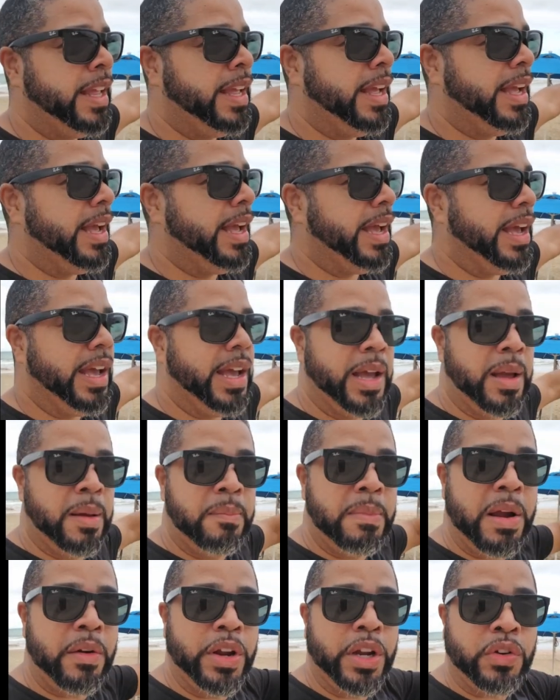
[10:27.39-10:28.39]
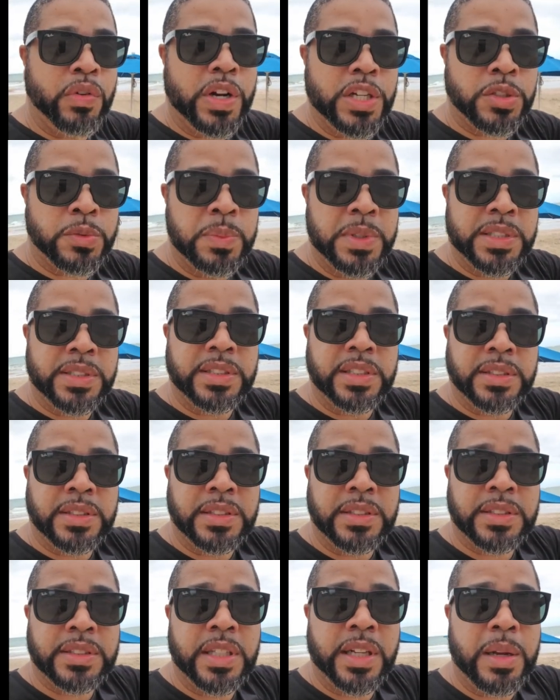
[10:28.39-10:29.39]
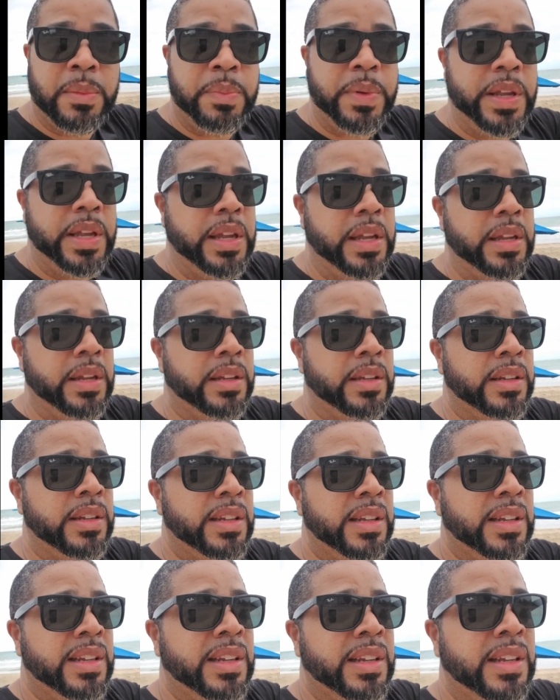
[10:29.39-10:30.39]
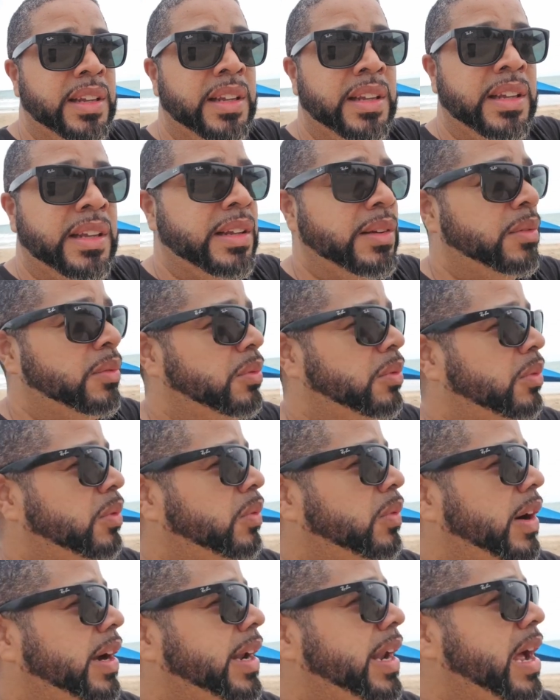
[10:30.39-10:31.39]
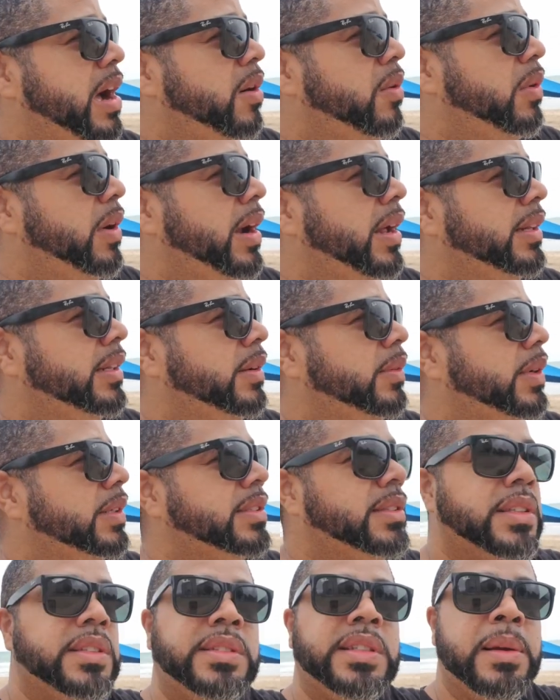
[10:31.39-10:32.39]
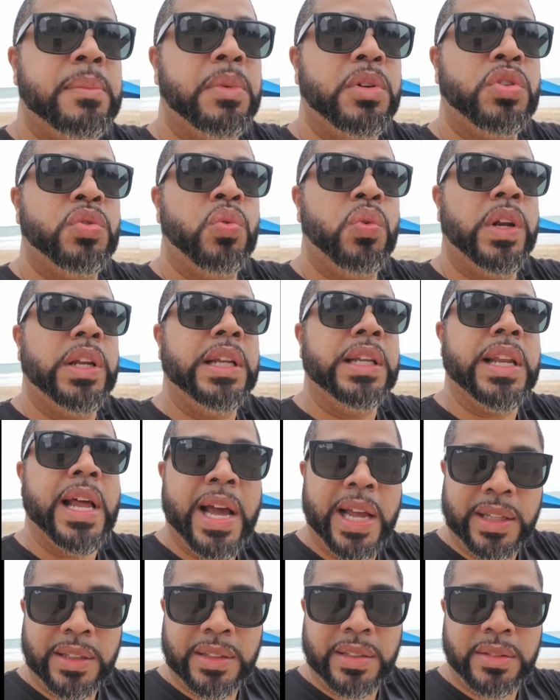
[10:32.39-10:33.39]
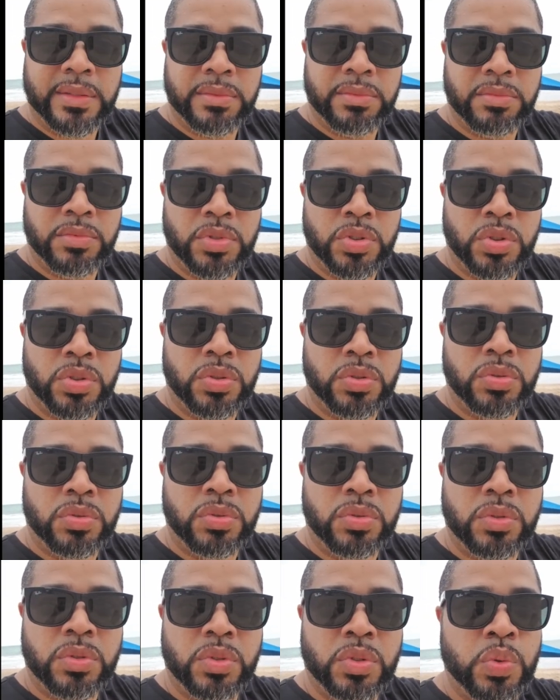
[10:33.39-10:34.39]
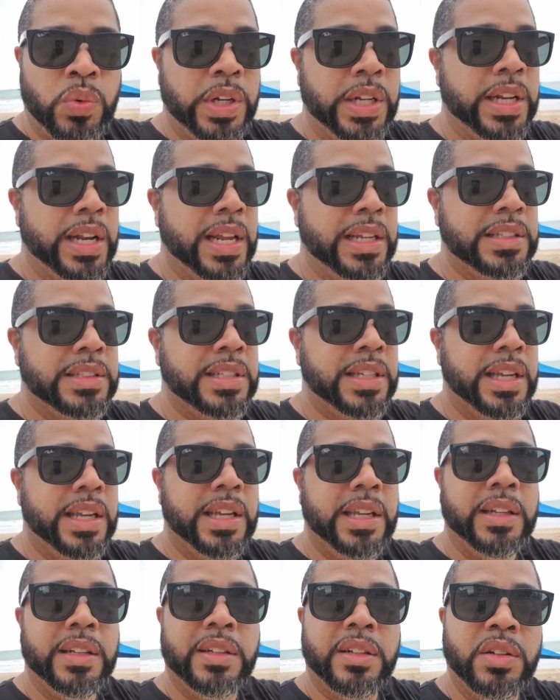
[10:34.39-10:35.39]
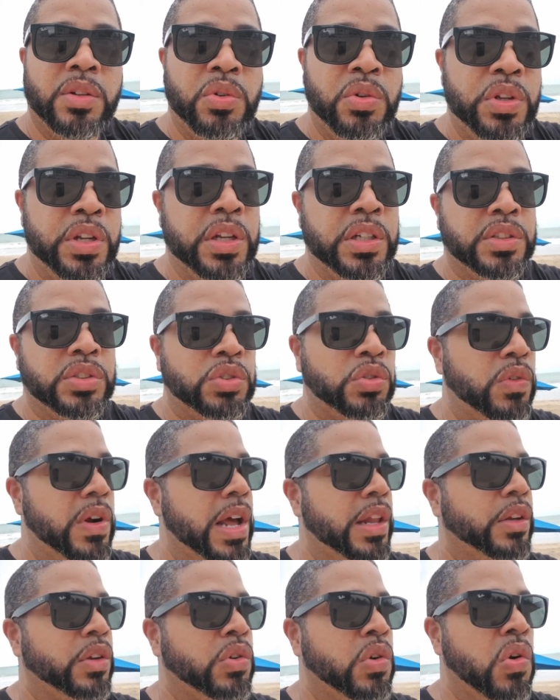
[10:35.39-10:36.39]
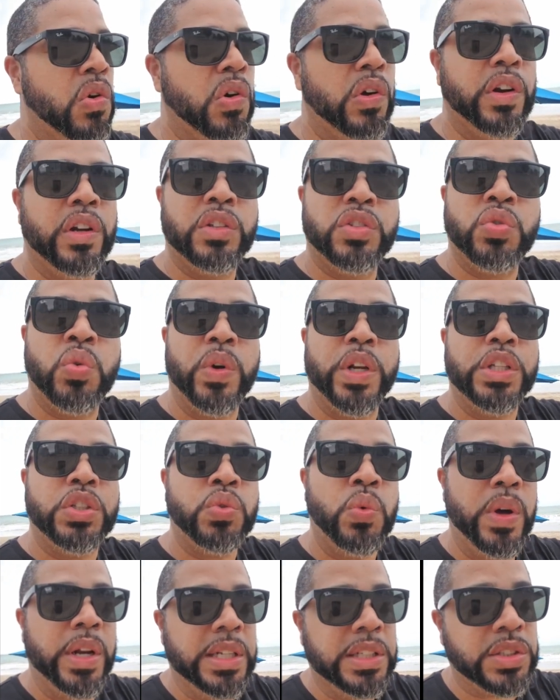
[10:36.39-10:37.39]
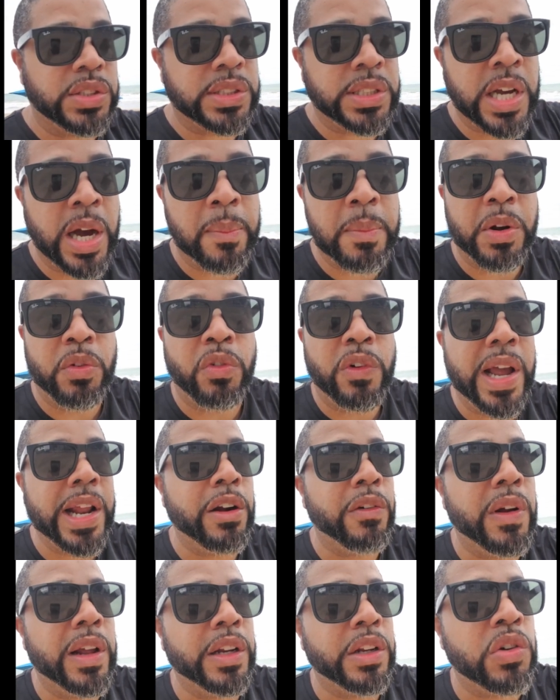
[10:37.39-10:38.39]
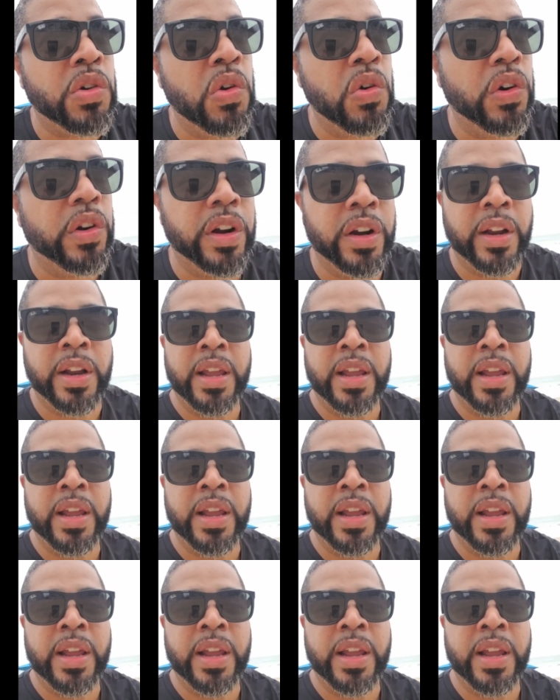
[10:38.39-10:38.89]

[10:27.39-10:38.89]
And Merry Christmas. This is gonna be Right now we're on, it was December 29th, 2019. New Year's around the corner. 2020 is coming right around the corner.